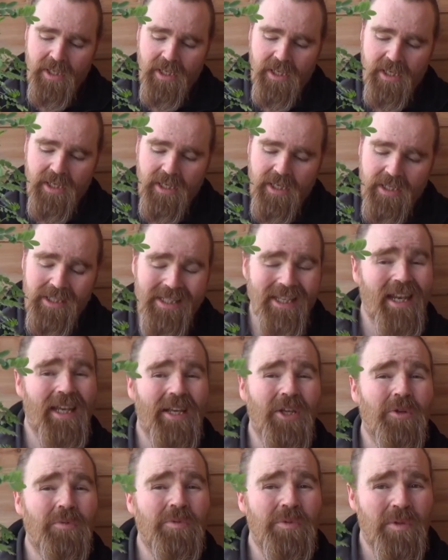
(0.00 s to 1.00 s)
uh, it's a
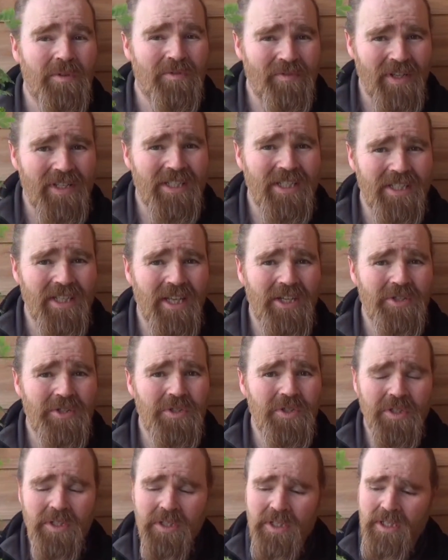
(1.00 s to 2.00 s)
legume, so it fixes
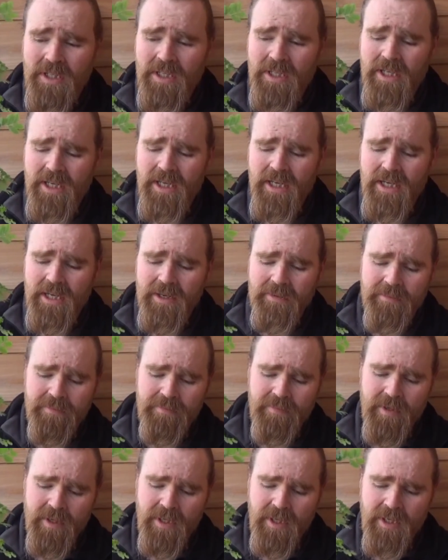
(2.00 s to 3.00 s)
nitrogen,
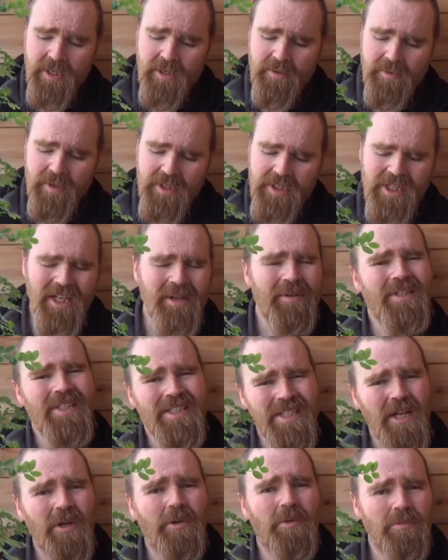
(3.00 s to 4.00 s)
um, which you know it
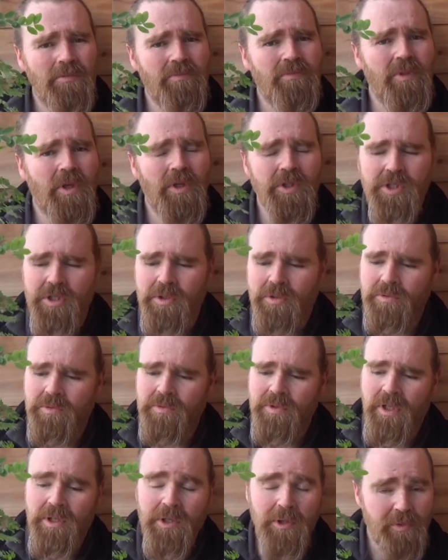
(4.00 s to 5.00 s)
does the whole nodule
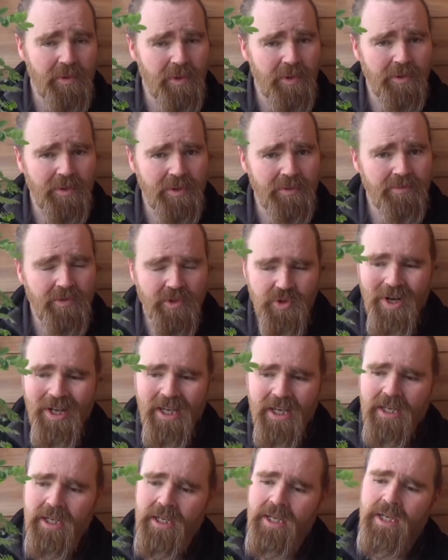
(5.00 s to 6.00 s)
on the root
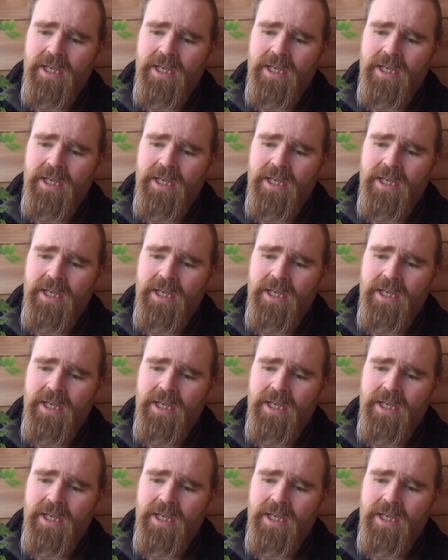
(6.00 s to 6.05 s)
trick.